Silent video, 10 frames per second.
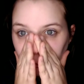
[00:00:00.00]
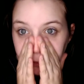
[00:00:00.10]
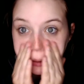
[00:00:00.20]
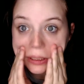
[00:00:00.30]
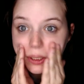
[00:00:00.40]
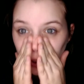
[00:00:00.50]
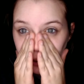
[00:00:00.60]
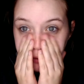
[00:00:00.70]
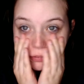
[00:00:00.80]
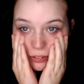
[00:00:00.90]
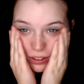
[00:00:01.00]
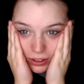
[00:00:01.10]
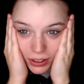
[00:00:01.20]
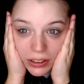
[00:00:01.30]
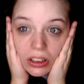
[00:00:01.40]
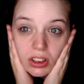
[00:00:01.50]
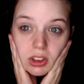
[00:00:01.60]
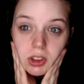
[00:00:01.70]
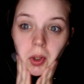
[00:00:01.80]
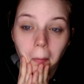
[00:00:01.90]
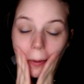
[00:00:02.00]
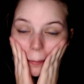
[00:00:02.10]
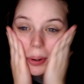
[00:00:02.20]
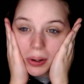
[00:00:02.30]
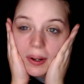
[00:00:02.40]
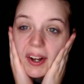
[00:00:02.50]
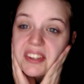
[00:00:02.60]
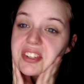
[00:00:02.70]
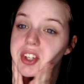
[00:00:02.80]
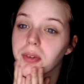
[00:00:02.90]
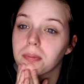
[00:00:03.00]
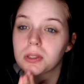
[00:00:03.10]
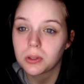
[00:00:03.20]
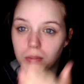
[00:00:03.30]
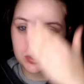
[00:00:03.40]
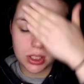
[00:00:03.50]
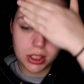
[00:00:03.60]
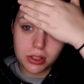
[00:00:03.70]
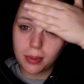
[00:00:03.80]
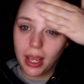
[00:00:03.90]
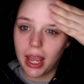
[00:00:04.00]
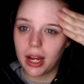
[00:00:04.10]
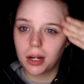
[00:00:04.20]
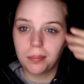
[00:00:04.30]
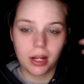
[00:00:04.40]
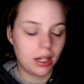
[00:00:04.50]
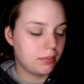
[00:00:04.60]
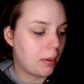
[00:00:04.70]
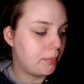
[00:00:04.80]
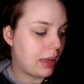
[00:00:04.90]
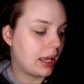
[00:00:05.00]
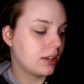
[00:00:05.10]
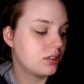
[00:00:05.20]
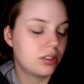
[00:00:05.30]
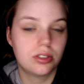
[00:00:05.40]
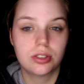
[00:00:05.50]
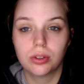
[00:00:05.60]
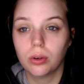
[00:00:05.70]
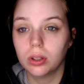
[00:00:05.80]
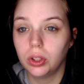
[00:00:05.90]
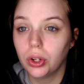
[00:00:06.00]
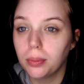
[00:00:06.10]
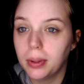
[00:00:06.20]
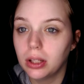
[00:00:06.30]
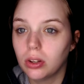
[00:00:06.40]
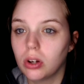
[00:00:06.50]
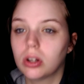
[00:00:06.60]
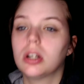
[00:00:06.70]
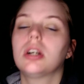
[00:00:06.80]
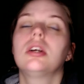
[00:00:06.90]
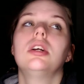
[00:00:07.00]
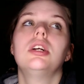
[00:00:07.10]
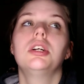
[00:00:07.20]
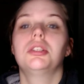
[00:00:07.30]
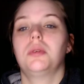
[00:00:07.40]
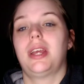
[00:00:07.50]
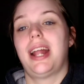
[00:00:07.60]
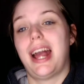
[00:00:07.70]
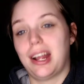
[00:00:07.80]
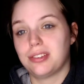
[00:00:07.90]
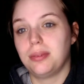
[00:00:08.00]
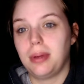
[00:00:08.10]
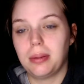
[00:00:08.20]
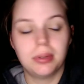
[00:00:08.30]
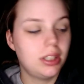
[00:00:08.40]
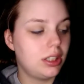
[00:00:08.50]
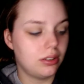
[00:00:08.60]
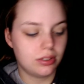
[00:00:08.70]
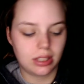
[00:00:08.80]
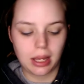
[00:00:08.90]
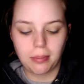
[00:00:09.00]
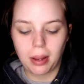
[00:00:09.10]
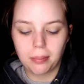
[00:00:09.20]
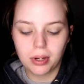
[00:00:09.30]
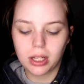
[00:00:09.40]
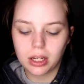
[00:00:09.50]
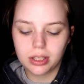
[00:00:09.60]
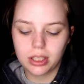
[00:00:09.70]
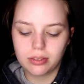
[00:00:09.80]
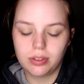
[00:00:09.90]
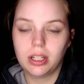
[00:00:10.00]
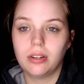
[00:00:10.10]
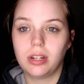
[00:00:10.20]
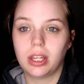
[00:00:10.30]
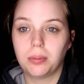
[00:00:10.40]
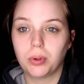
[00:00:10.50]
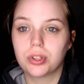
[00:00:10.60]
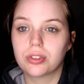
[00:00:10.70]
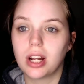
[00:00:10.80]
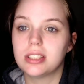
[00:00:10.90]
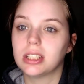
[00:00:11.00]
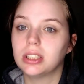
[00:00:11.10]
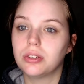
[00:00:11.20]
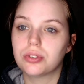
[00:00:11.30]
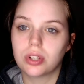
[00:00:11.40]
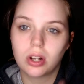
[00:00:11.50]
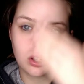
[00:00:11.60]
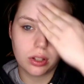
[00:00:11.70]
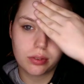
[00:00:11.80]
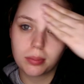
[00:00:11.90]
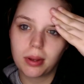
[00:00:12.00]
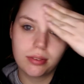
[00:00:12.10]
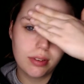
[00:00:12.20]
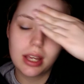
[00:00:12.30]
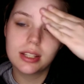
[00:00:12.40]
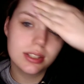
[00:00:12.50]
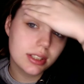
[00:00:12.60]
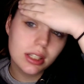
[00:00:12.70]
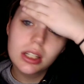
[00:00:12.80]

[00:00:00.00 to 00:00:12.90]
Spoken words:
because, for my bell costume, and so I'm just going to use my hair, but I need my bangs just to grow a little bit longer so I can actually be able to use them. I'm putting on the Aveeno Daily Moisturizing Lotion all over my face.